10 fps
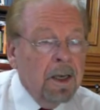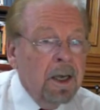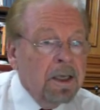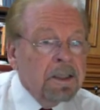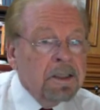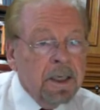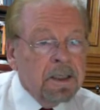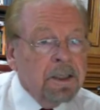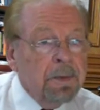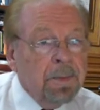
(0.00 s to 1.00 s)

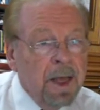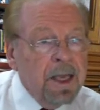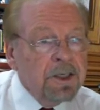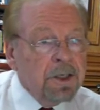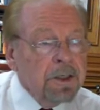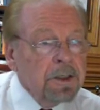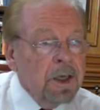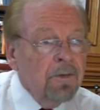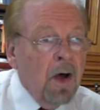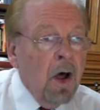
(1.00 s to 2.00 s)
60 pages
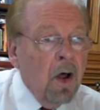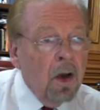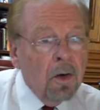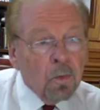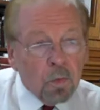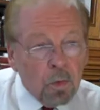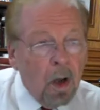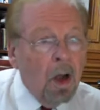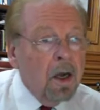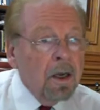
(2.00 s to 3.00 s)
of all
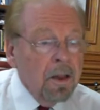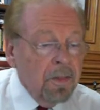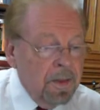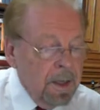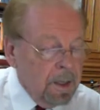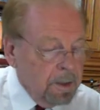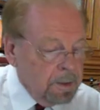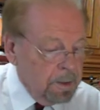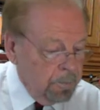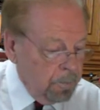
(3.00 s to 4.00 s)
wrong
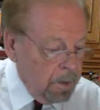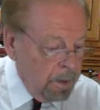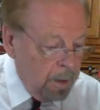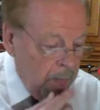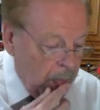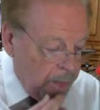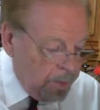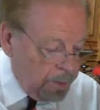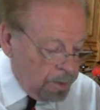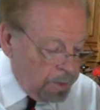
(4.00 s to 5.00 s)
things. You
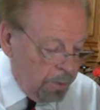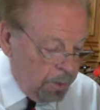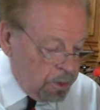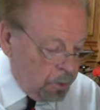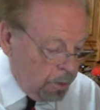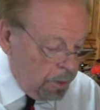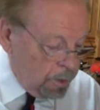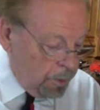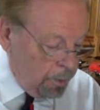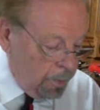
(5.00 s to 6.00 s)
can say what you want
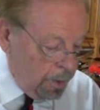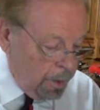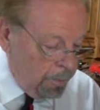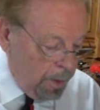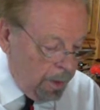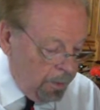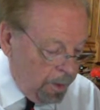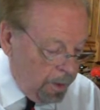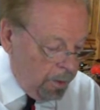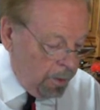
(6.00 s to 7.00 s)
to.
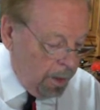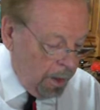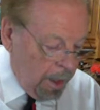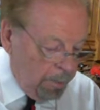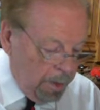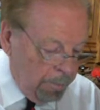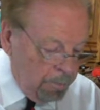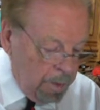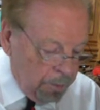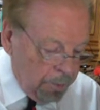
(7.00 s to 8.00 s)
How about
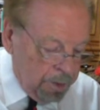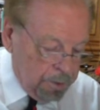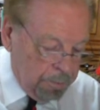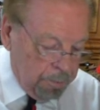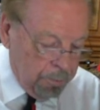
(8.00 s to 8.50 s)
Millerism?